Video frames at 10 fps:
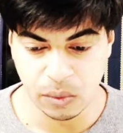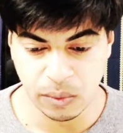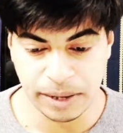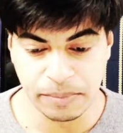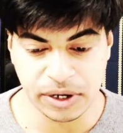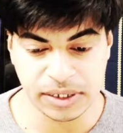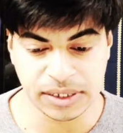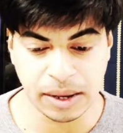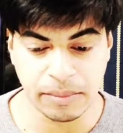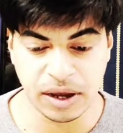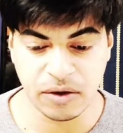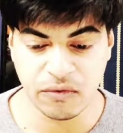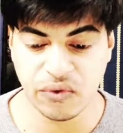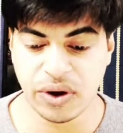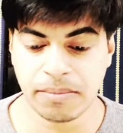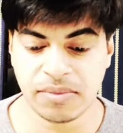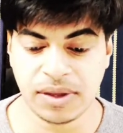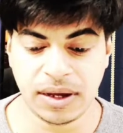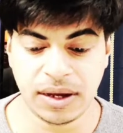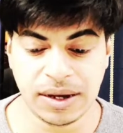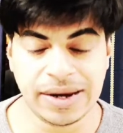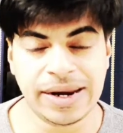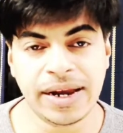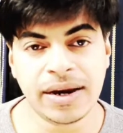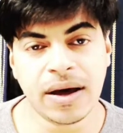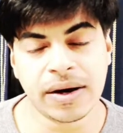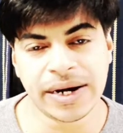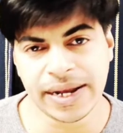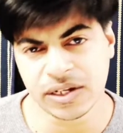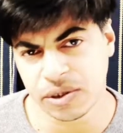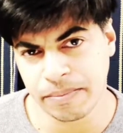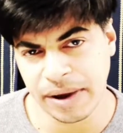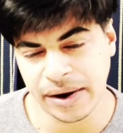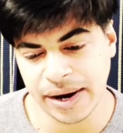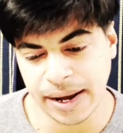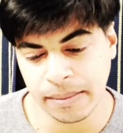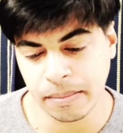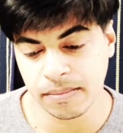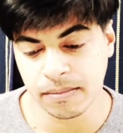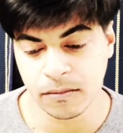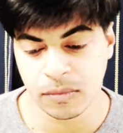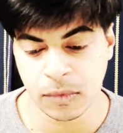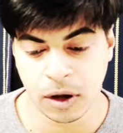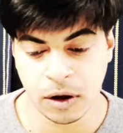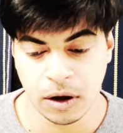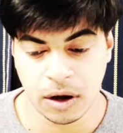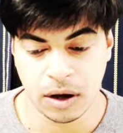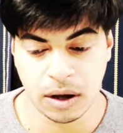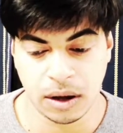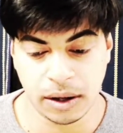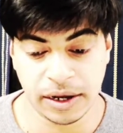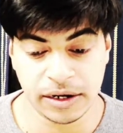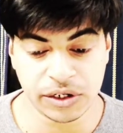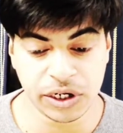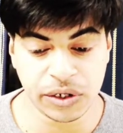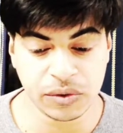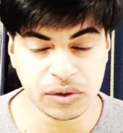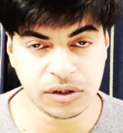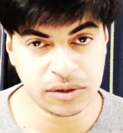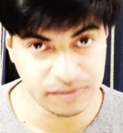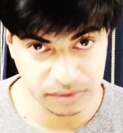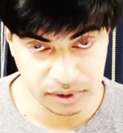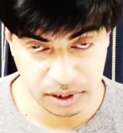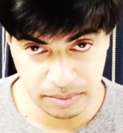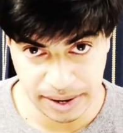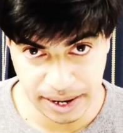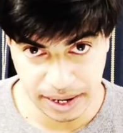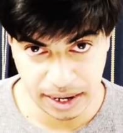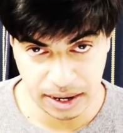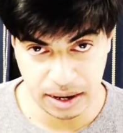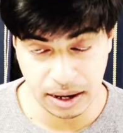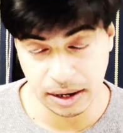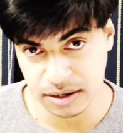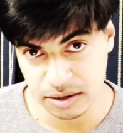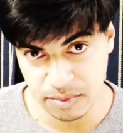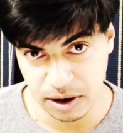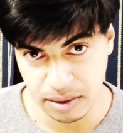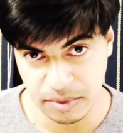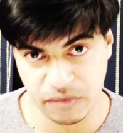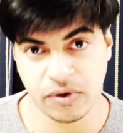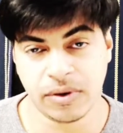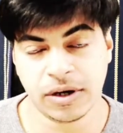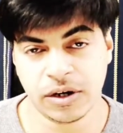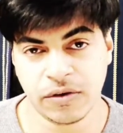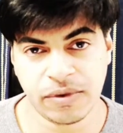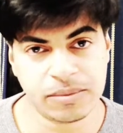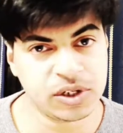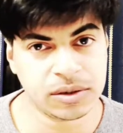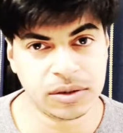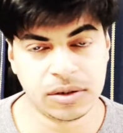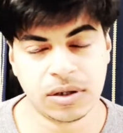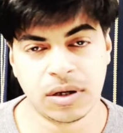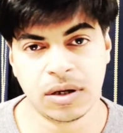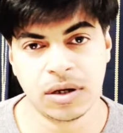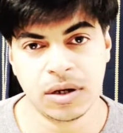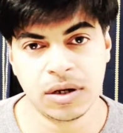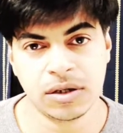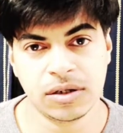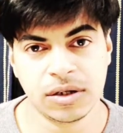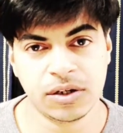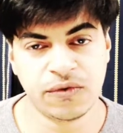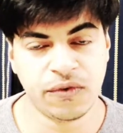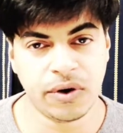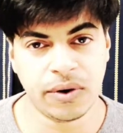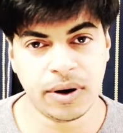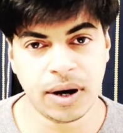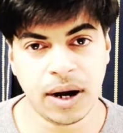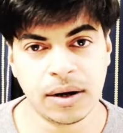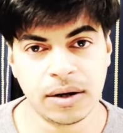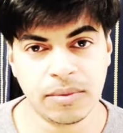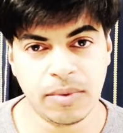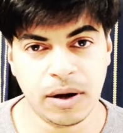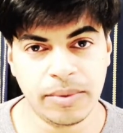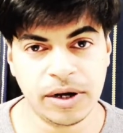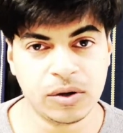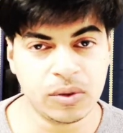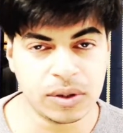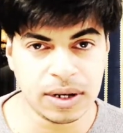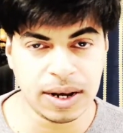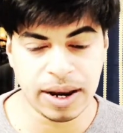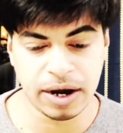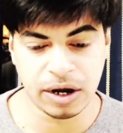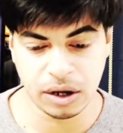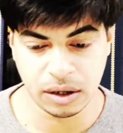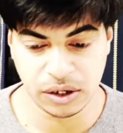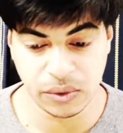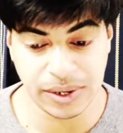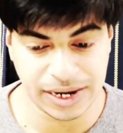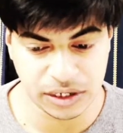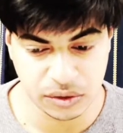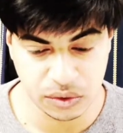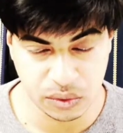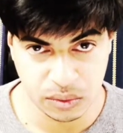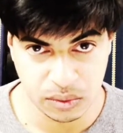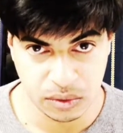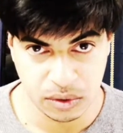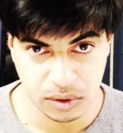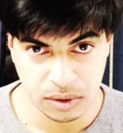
So Viper is coming from the clean architecture paradigm uh, introduced to the world by Uncle Bob. If you heard of him, just Search for Uncle Bob in Google and uh, you will get to know